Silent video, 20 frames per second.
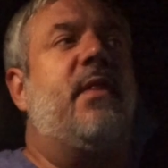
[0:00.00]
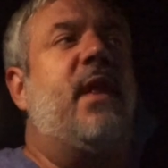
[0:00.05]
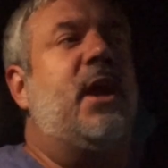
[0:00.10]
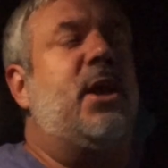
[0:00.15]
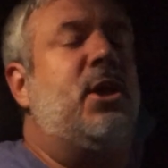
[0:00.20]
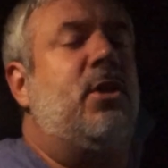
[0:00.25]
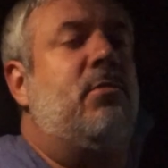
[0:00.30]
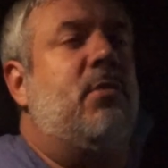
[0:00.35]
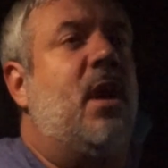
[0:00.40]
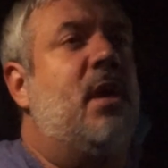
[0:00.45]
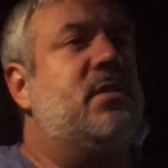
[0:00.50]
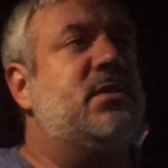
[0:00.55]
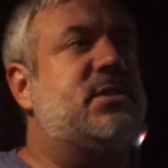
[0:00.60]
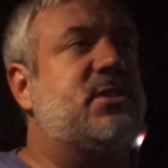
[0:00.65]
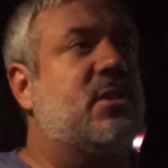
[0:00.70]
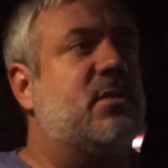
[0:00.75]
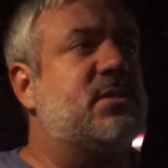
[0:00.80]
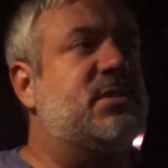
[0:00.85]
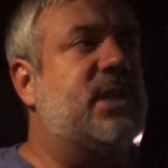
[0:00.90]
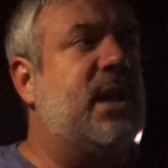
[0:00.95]
that you know
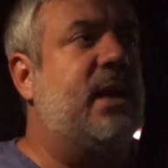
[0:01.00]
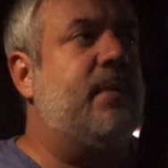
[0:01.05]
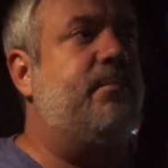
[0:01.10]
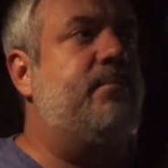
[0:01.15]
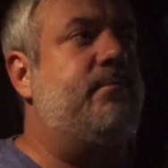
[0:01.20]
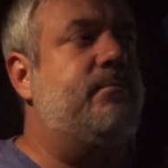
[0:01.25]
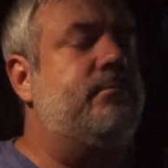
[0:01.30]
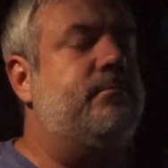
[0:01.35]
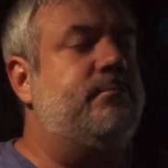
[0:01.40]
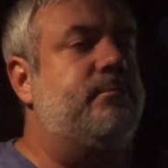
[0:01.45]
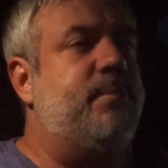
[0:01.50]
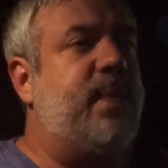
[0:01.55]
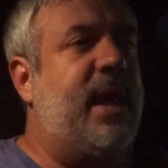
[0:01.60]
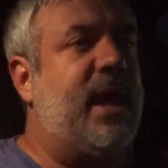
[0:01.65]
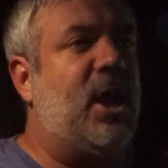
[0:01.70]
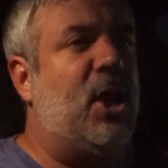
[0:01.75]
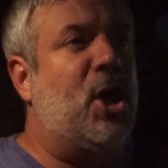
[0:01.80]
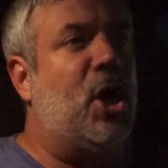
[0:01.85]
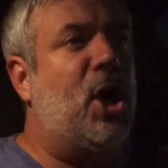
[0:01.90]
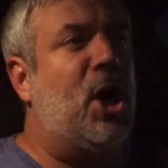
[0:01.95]
starts like
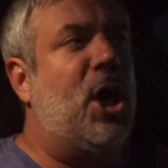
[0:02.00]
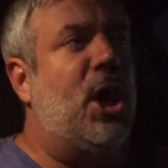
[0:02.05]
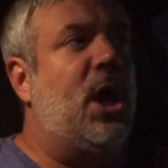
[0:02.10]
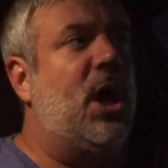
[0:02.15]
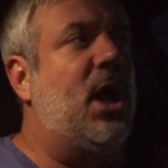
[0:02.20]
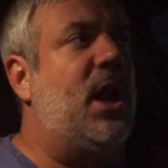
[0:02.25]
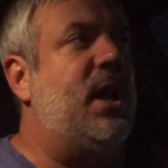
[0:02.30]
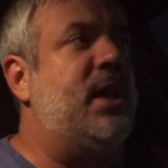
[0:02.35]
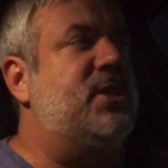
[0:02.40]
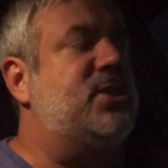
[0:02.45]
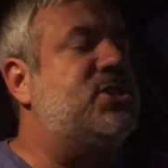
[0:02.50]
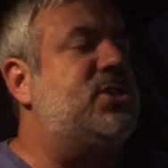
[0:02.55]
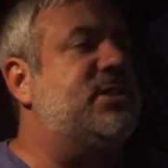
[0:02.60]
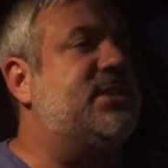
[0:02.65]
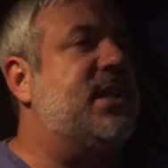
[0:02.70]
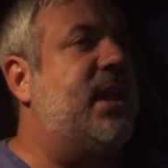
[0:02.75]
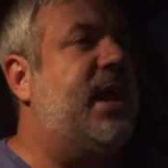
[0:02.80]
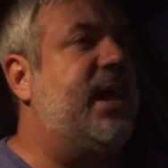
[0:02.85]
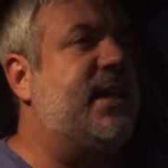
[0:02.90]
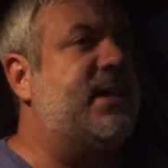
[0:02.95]
being gone. And
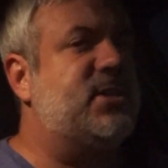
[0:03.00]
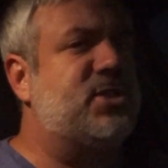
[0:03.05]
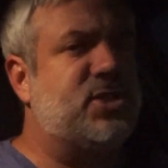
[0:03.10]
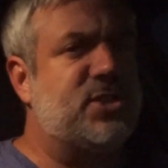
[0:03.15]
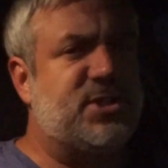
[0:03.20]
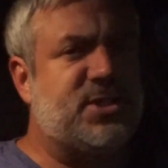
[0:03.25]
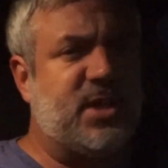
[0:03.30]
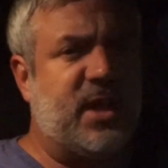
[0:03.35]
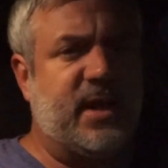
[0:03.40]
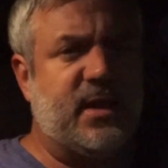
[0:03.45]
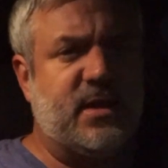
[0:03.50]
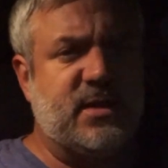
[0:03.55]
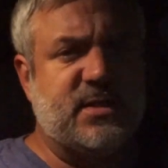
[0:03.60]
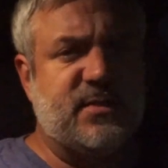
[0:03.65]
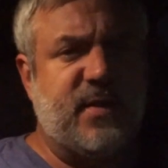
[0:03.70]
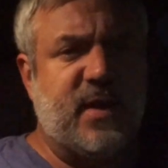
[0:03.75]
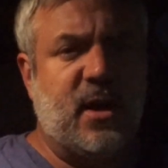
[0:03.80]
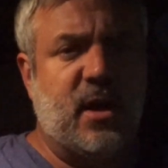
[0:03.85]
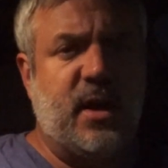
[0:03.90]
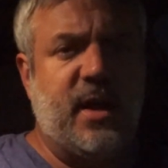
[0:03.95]
she's like, it's just like this
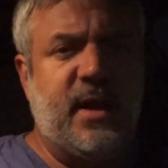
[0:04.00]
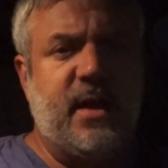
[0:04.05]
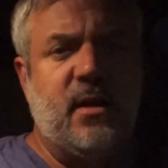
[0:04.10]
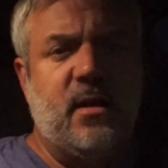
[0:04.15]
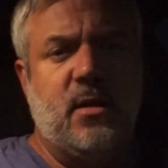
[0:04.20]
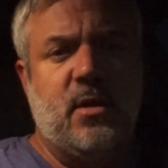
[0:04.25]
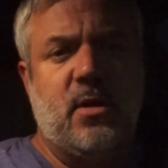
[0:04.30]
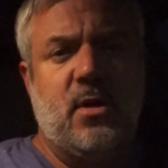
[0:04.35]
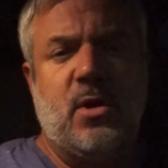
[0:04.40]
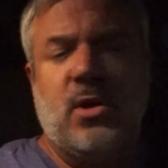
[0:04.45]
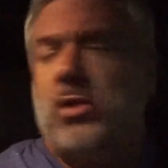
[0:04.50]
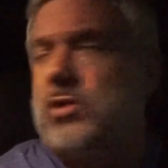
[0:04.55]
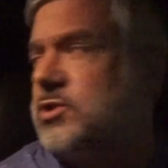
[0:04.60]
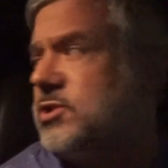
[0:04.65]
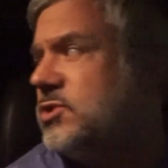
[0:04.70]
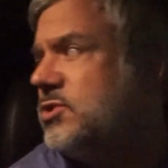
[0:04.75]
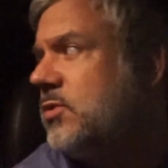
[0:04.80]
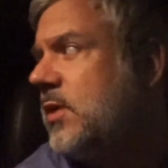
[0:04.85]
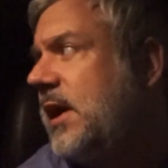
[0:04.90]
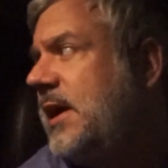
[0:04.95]
very
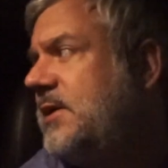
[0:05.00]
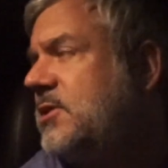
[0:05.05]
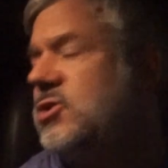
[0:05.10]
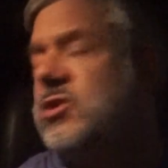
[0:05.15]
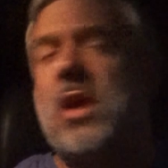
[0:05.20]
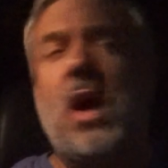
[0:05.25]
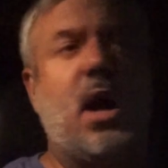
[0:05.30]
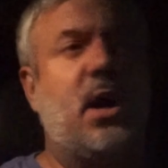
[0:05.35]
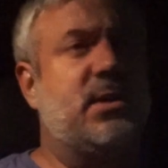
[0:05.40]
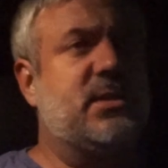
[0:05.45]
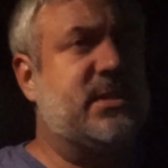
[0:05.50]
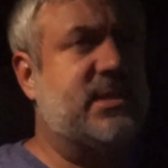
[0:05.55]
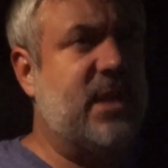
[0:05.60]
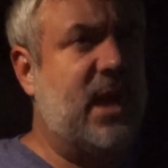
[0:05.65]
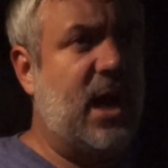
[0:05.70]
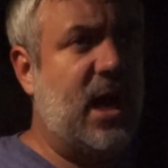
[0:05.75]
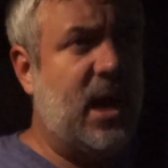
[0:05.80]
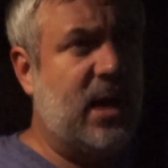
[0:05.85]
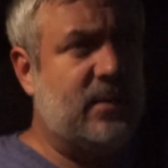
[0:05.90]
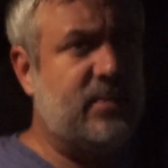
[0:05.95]
strange
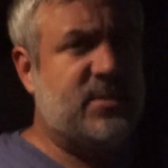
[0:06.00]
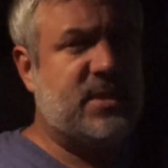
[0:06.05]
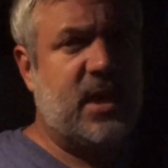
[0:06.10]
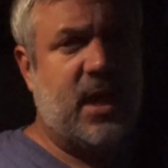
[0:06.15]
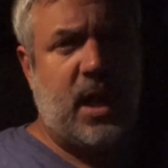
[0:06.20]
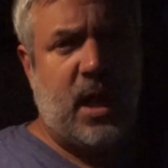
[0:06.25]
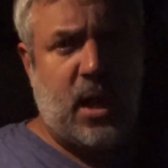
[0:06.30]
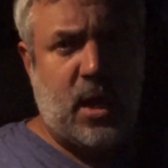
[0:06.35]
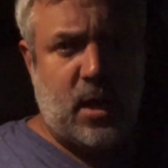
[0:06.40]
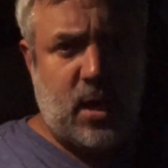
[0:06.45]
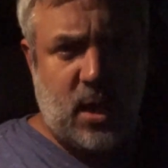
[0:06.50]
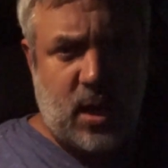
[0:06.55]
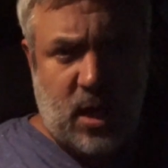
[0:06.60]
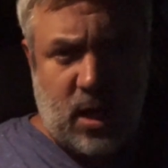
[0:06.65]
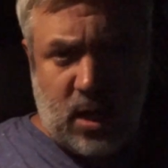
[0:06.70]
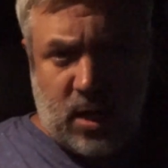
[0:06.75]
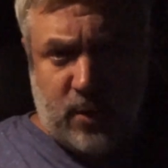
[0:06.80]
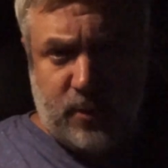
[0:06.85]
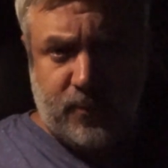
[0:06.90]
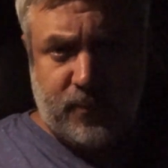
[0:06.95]
concept.
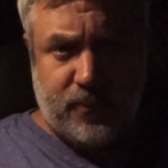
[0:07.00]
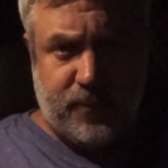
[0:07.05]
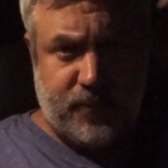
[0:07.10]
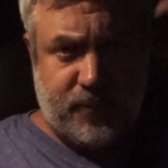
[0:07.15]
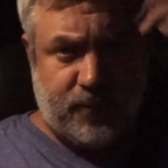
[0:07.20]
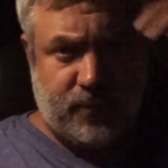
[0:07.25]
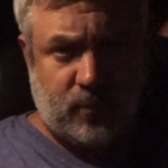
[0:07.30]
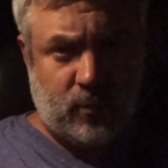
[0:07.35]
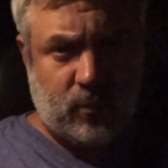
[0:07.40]
And,